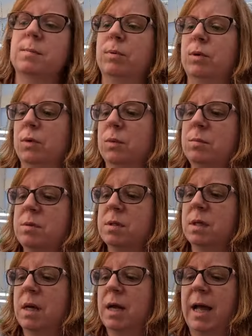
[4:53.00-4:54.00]

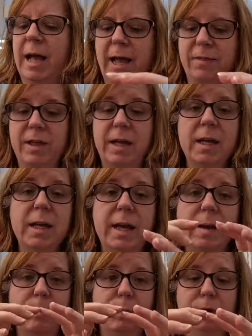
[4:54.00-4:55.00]
blooms, and they can
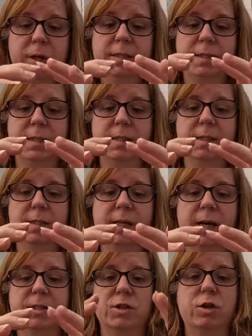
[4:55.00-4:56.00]
get pretty decent
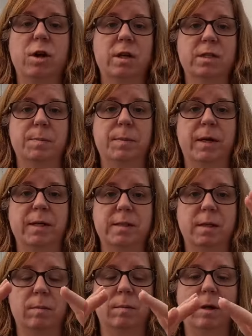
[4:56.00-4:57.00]
size. They're not as big
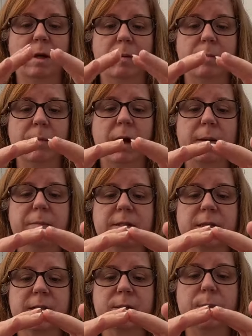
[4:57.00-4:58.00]
as a
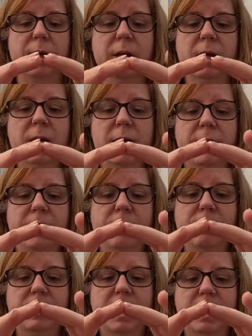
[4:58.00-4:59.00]
hibiscus, but
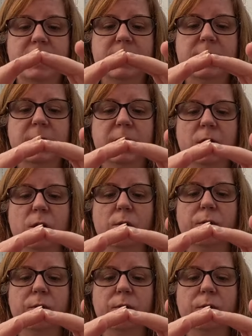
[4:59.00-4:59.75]
they'll get, you know,